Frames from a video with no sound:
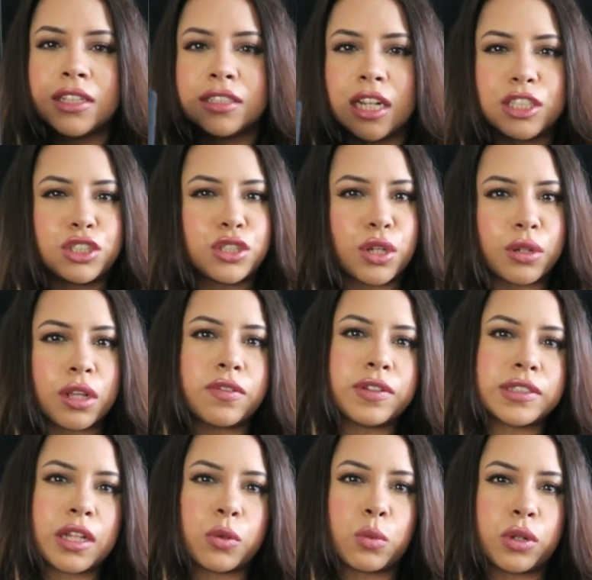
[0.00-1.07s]
So I don't know if
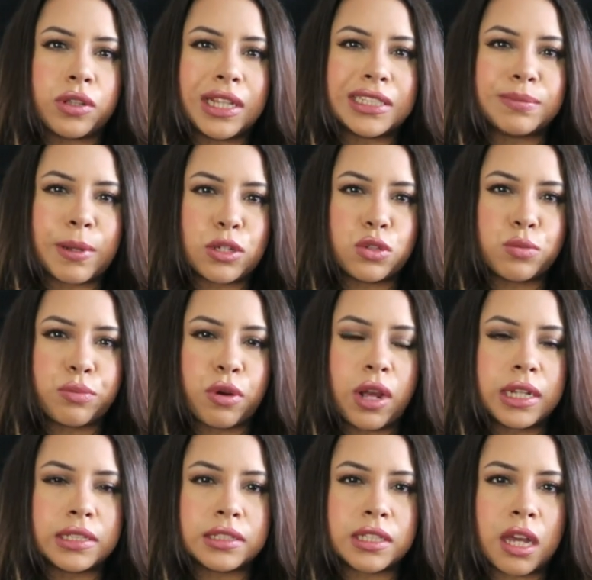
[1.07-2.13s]
it's like one of their special
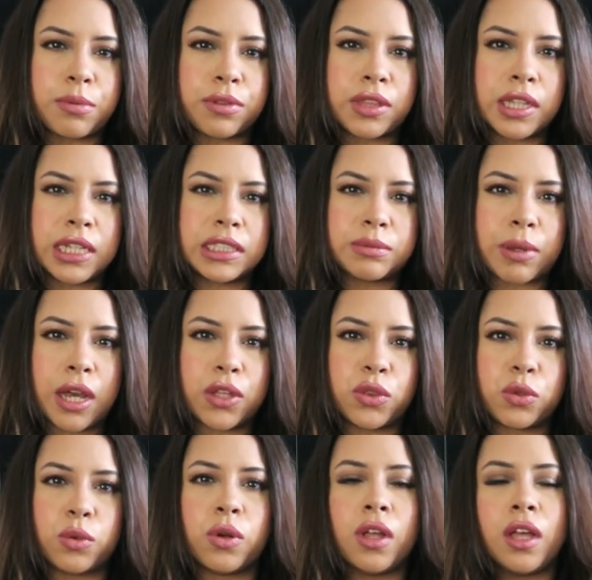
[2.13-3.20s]
price type of things, but I
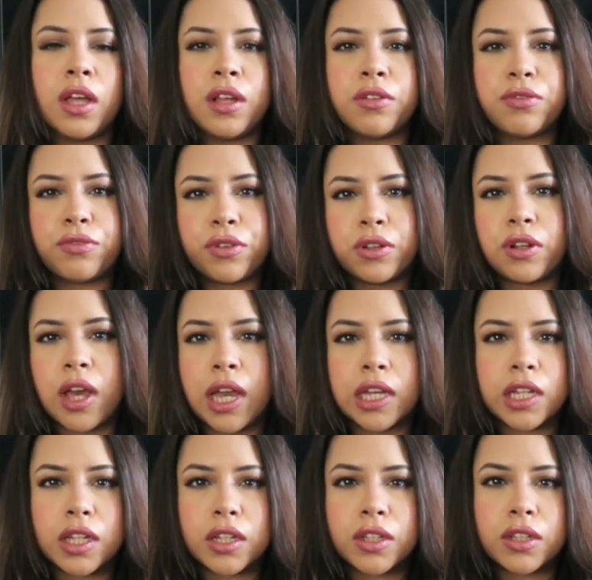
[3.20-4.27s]
thought for
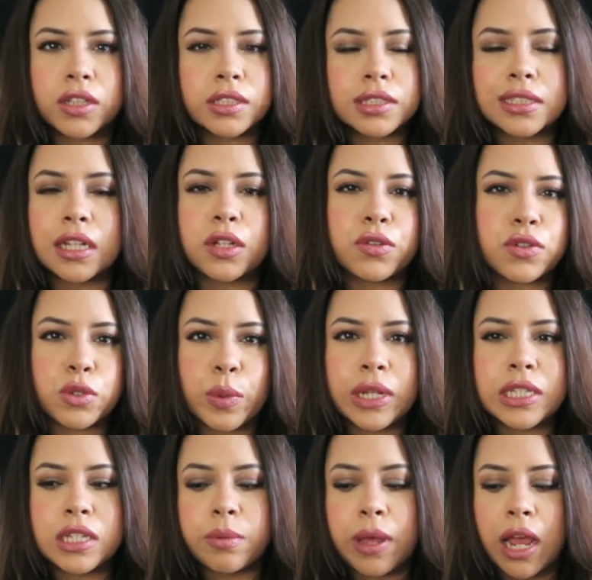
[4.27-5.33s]
like the sake of
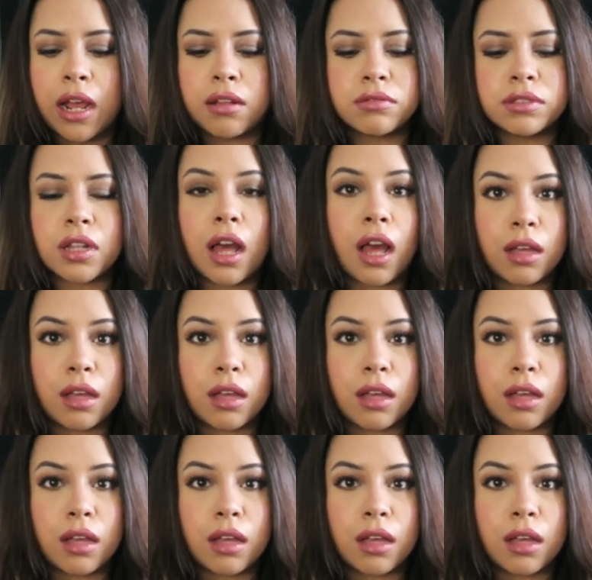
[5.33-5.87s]
twenty pounds,